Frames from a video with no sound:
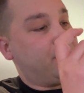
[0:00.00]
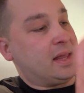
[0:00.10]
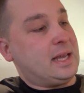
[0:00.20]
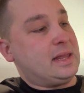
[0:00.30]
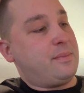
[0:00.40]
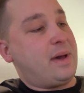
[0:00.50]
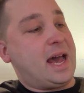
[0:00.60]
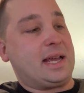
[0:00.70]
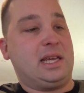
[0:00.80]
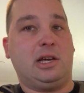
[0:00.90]
Then the
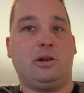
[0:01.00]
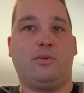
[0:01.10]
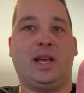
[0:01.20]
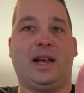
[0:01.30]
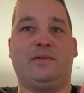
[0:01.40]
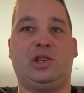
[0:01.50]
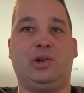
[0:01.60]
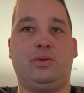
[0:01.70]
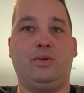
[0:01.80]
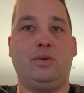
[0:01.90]
back here, we have
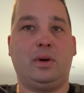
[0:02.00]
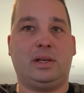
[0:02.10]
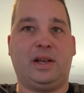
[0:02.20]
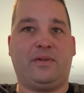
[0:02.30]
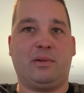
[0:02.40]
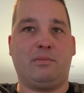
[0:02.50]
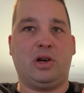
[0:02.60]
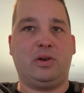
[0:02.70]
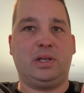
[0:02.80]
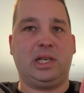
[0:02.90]
2 different
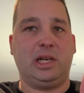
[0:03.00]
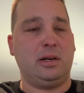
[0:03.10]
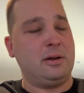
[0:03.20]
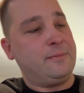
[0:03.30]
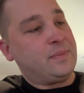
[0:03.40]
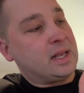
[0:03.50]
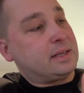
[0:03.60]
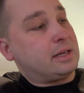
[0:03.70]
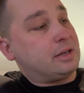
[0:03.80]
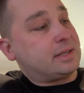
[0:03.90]
modes here.
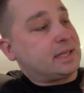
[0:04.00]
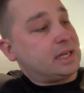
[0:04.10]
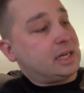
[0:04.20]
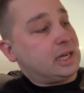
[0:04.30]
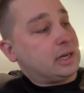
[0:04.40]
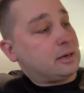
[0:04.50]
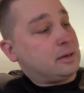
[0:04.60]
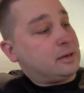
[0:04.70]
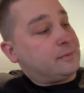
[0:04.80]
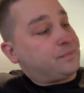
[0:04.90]
So you'll see
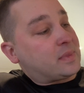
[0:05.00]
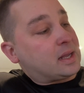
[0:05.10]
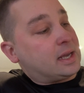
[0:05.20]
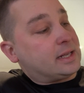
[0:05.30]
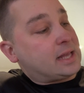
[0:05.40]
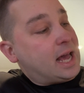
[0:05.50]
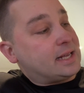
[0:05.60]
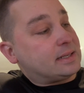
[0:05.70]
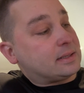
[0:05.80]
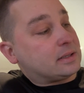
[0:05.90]
here, it
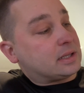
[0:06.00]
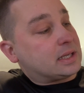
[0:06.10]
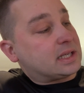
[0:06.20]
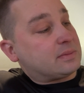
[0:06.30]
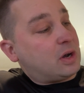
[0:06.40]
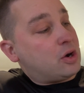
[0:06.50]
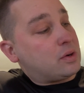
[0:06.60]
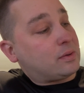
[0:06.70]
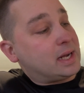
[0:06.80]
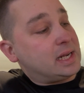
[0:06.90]
has the
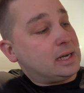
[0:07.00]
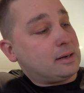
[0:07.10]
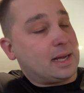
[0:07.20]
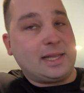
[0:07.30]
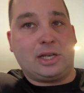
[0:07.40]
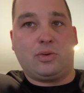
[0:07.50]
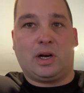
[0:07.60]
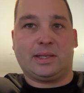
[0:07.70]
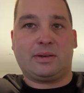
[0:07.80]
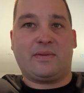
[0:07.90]
smoke right here, and then you
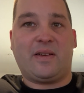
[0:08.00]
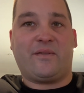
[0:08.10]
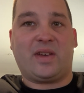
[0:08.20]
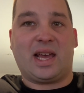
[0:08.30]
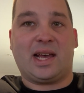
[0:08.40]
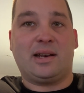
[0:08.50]
also have the fan.